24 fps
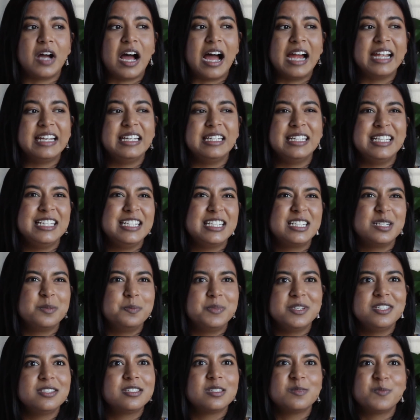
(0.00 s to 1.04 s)
I need to
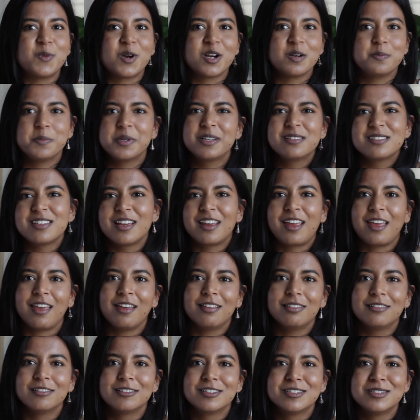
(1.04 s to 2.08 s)
be smart because I
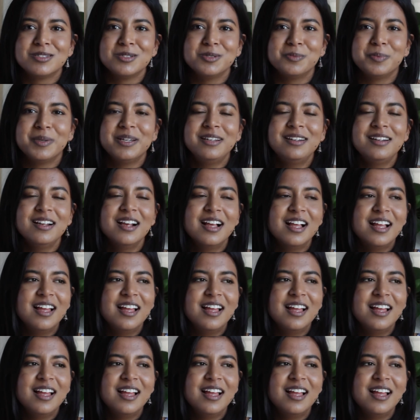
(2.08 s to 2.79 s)
can't look stupid,